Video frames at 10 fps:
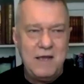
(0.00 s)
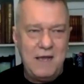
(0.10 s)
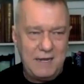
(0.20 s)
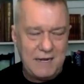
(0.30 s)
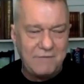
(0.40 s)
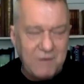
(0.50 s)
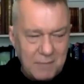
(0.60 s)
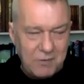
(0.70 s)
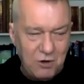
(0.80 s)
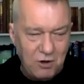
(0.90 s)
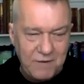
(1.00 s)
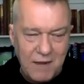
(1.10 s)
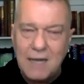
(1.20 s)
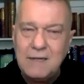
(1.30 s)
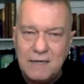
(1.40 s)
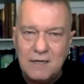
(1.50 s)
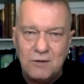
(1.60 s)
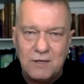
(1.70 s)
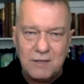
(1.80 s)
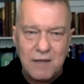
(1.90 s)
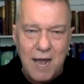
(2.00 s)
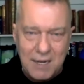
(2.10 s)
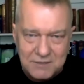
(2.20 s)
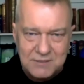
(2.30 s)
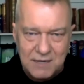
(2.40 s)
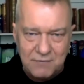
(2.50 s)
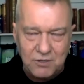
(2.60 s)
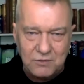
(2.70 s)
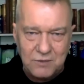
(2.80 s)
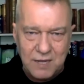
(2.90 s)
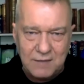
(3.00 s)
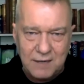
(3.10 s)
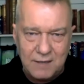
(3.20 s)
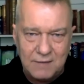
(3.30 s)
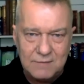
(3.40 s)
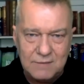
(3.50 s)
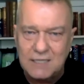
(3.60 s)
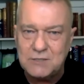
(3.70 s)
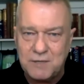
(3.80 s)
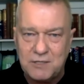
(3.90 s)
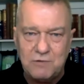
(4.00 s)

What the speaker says: have a cup of coffee, and then I look at the hardest thing I've got to do that day. And that's what I do